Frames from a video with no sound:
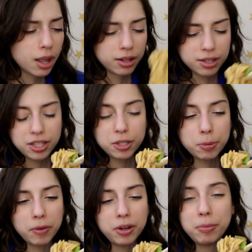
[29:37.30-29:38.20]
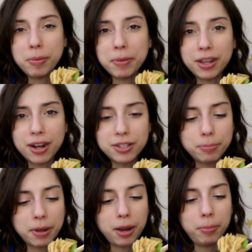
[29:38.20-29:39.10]
This is probably going to be my
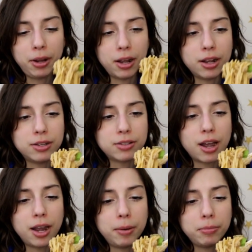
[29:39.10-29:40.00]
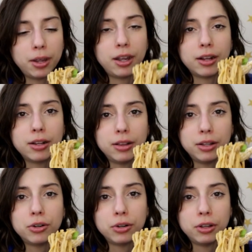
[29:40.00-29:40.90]
last bite because I'm like
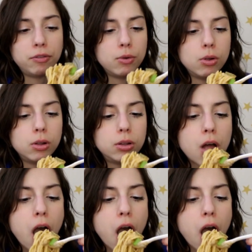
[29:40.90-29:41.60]
literally full.